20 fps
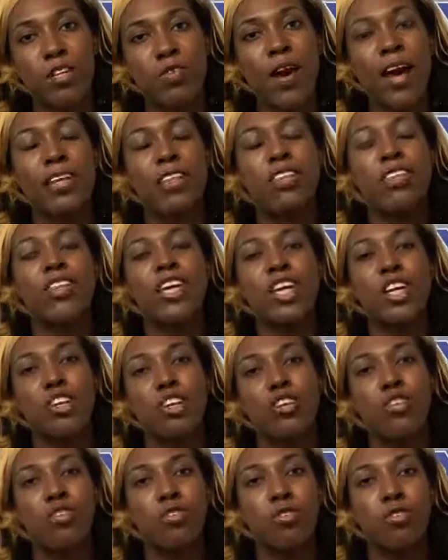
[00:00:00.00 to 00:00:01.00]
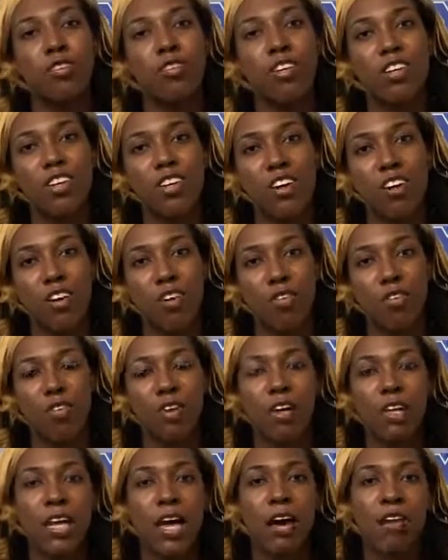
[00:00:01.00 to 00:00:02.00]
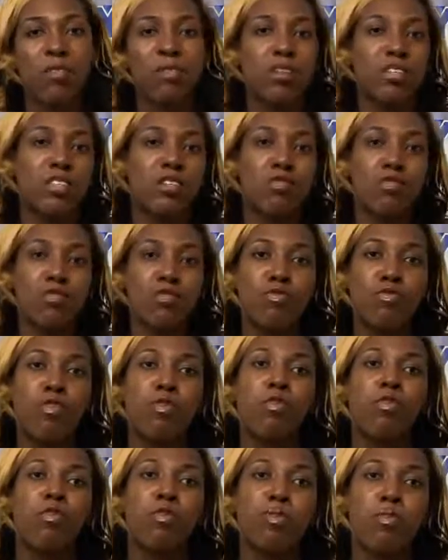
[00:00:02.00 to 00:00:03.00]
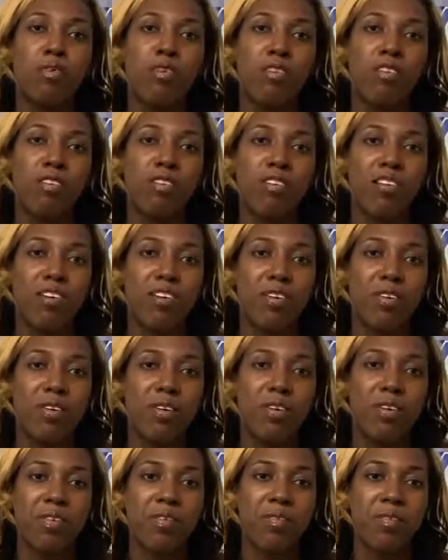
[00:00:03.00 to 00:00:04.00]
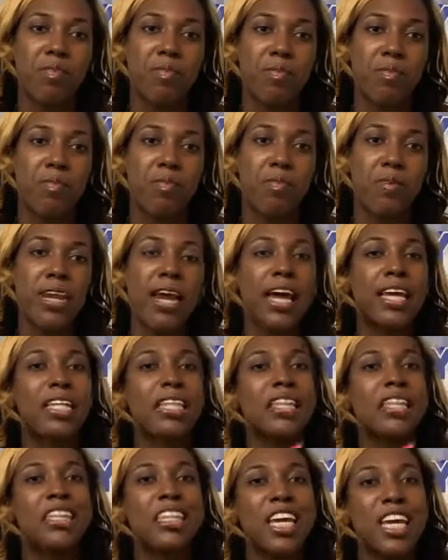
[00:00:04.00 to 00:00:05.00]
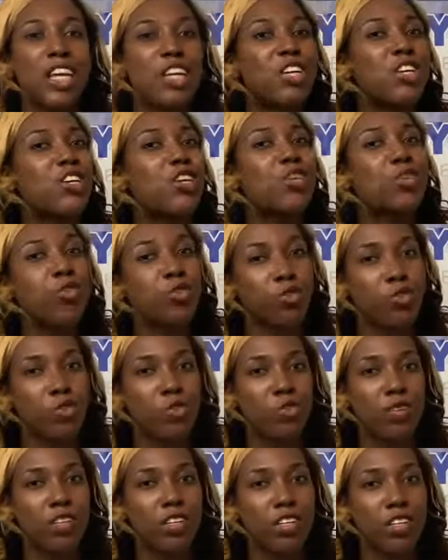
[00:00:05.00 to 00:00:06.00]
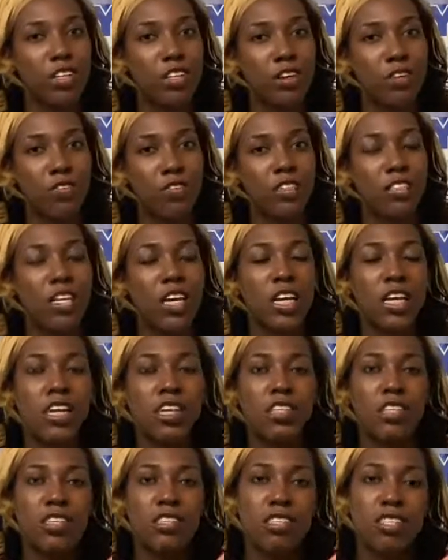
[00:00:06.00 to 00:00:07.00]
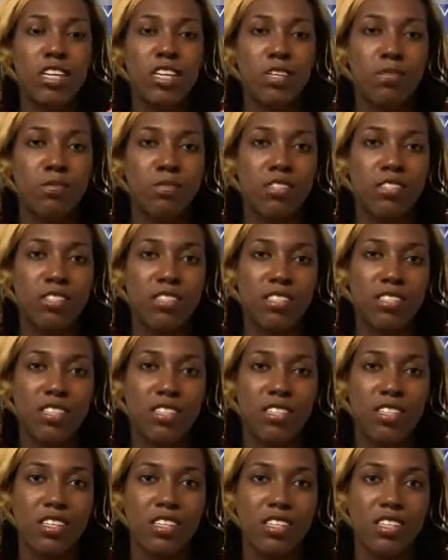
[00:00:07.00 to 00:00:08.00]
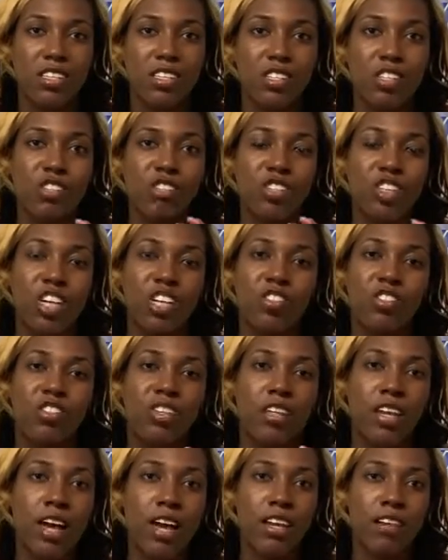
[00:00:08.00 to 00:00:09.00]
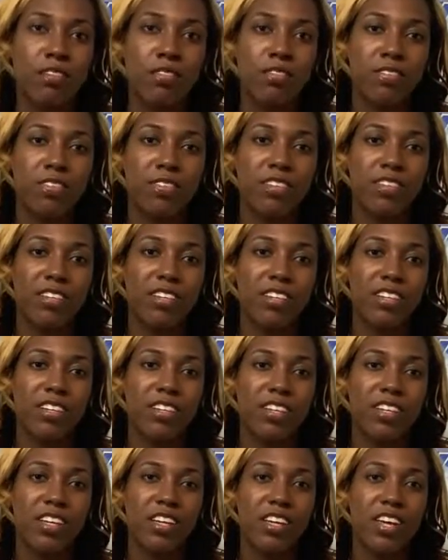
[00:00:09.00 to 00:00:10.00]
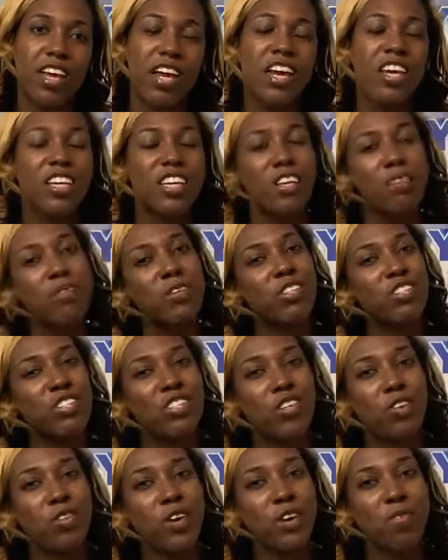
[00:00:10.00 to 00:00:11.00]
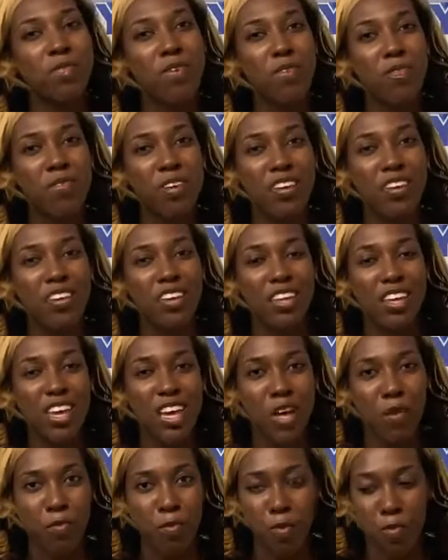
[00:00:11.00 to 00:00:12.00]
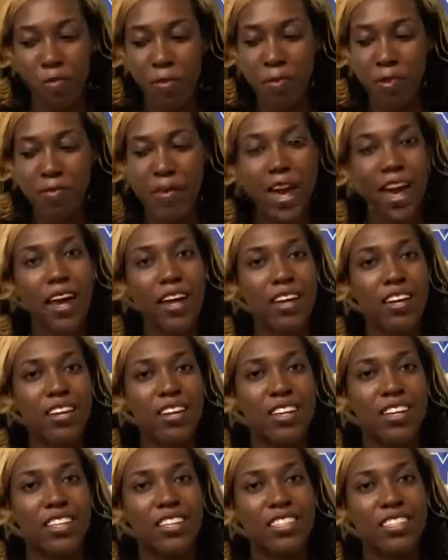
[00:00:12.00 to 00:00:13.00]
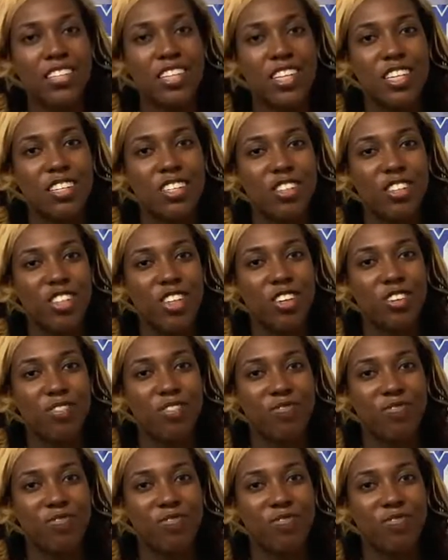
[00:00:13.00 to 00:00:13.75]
I thank you for allowing me to be vulnerable. But I thank you for taking the steps to change your life. Give me just a quick moment and we'll be back to end the show.